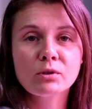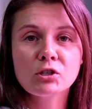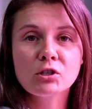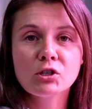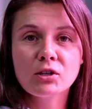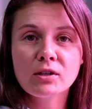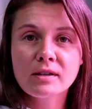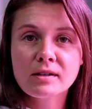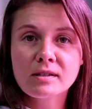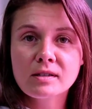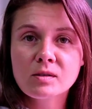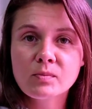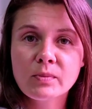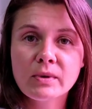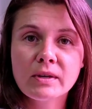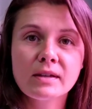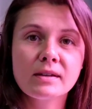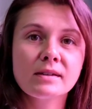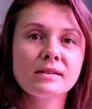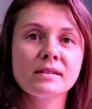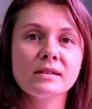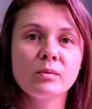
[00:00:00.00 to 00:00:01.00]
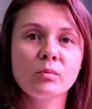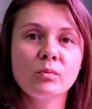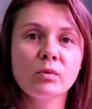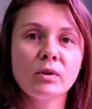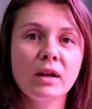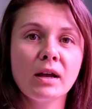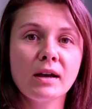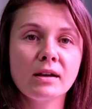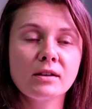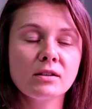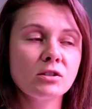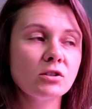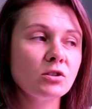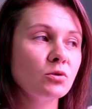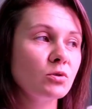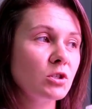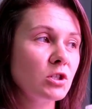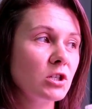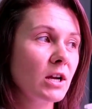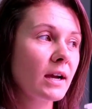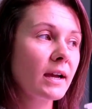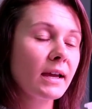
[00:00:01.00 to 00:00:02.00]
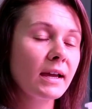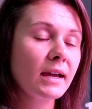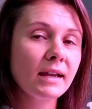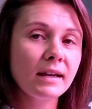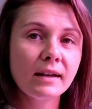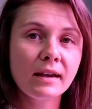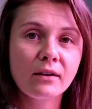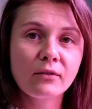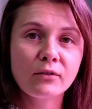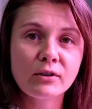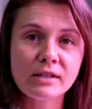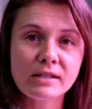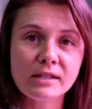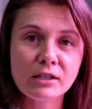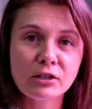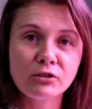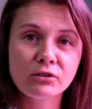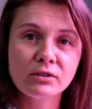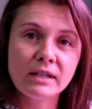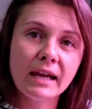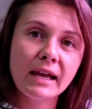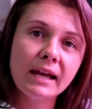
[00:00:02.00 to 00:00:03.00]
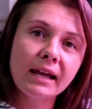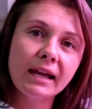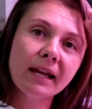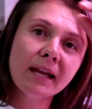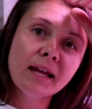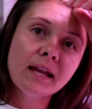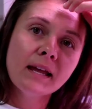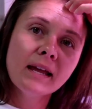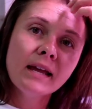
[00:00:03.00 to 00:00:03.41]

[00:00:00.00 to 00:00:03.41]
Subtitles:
which it is because someone has to check it every single day.